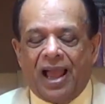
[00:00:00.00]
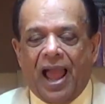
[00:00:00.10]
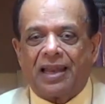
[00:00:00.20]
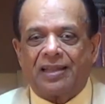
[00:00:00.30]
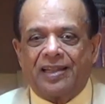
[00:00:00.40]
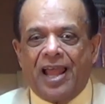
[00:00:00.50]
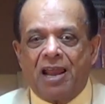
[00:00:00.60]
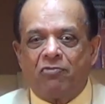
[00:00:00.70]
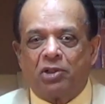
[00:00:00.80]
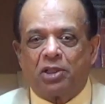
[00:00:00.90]
And
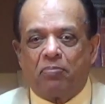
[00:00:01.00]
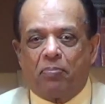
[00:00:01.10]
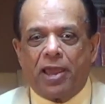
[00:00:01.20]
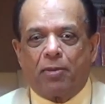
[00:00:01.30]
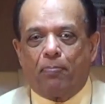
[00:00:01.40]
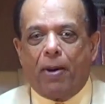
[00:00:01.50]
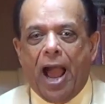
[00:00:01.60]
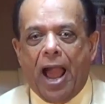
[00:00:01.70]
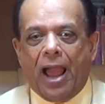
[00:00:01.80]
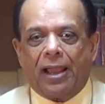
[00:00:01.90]
then with the Big
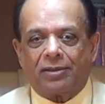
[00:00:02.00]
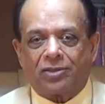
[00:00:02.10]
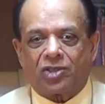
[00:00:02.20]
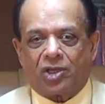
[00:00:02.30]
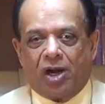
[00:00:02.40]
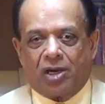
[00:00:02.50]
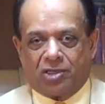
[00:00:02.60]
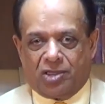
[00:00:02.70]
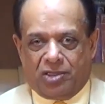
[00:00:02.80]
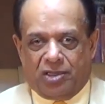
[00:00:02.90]
Bang
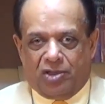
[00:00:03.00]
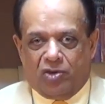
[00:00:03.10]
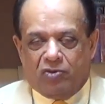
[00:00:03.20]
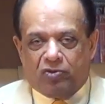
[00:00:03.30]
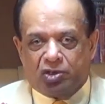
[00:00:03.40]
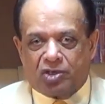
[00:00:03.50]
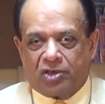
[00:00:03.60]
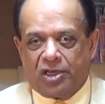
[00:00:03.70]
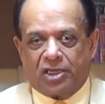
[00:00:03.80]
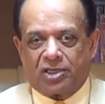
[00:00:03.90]
starts the universe
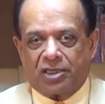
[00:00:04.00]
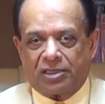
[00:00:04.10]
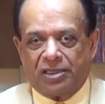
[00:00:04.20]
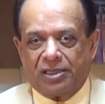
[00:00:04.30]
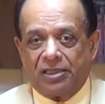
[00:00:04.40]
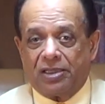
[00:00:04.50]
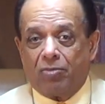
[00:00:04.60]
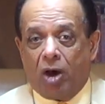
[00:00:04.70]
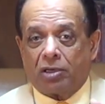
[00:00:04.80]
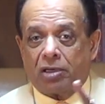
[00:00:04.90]
creation. The
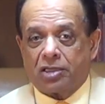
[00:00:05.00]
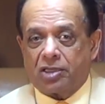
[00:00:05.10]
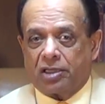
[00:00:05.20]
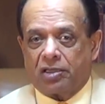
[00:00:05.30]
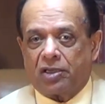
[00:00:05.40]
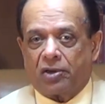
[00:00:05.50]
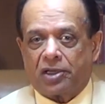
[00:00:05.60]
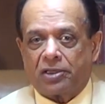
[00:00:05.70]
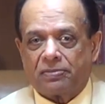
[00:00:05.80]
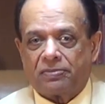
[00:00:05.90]
modernistic theory.